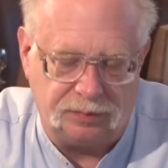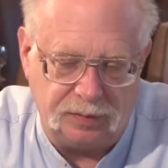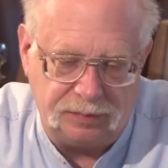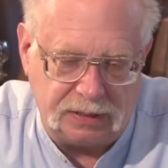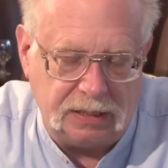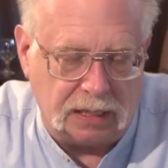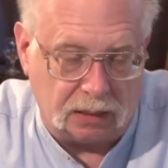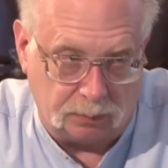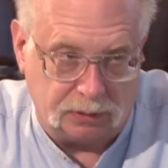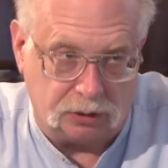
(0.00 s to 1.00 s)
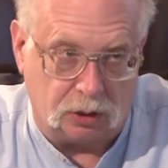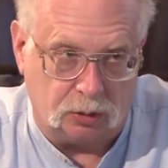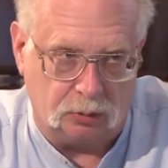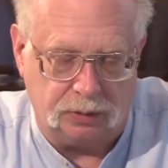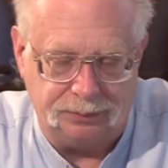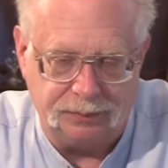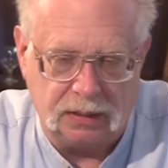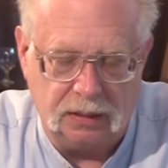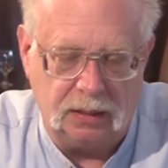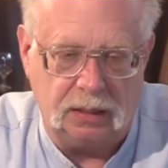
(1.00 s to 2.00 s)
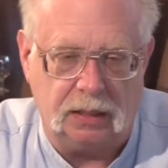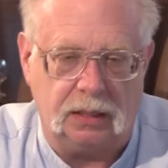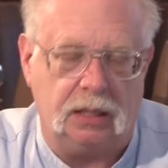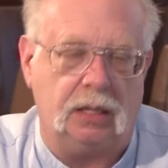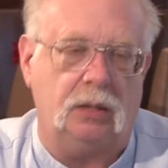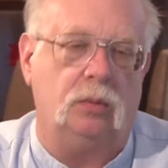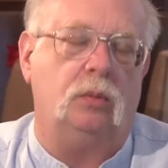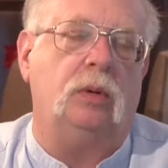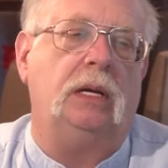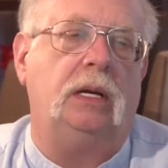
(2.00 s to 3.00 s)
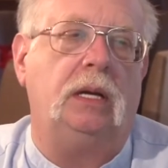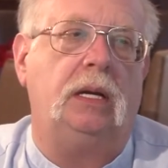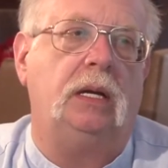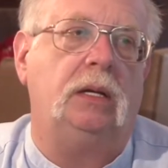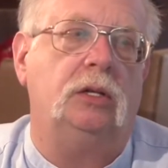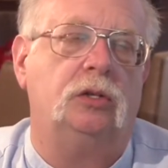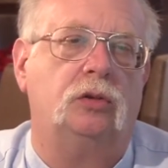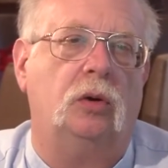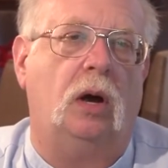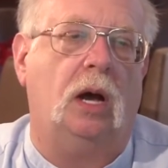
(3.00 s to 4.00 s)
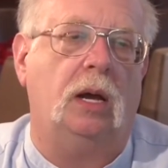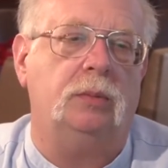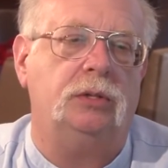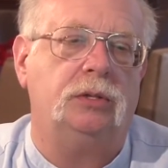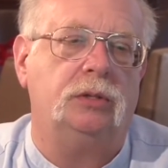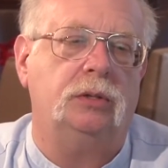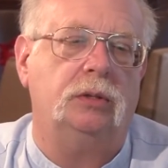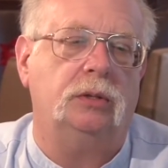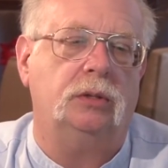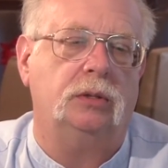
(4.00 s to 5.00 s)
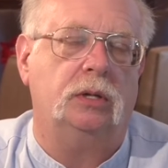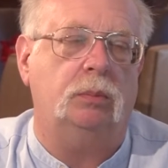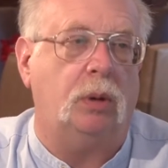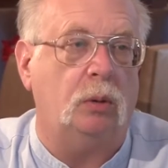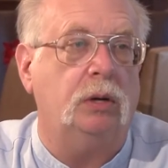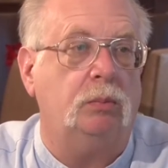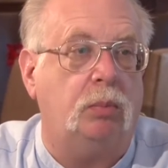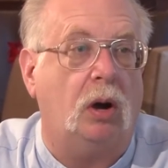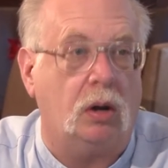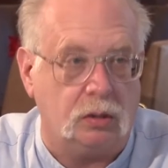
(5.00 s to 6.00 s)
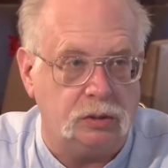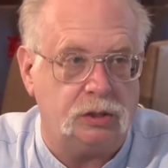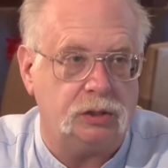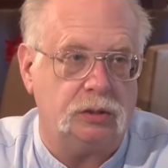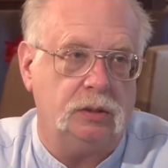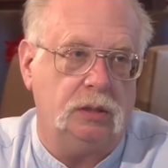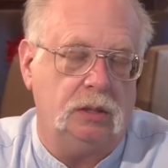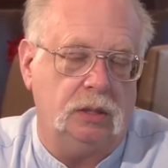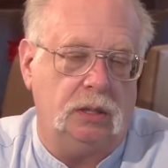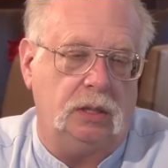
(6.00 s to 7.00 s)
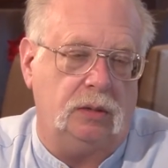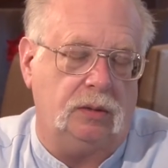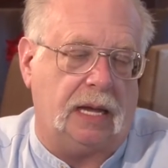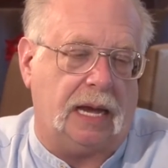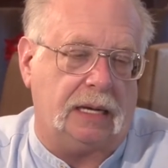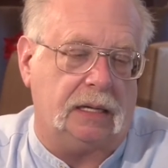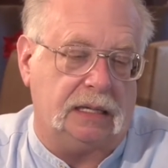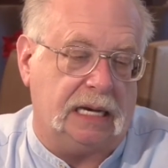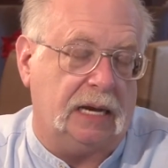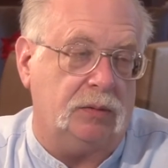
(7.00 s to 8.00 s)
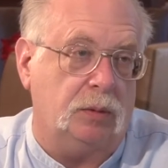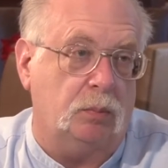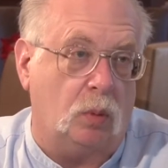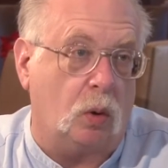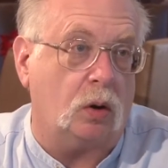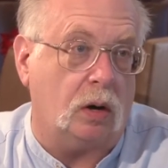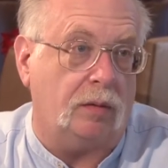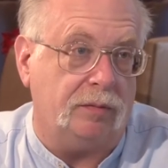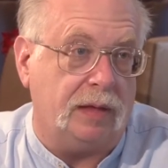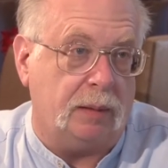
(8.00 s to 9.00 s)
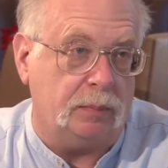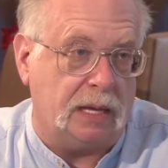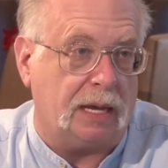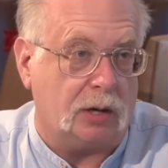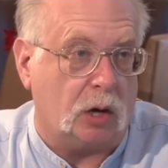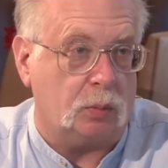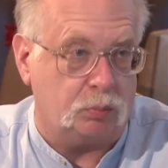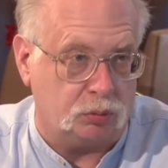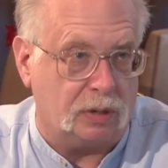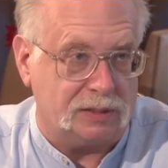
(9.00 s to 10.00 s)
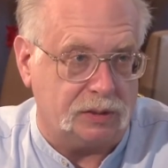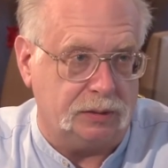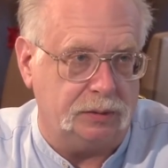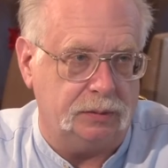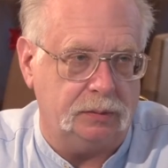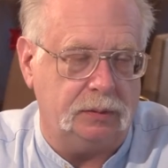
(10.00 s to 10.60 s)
15 element code, it really describes component parts that, again, the more of them that are present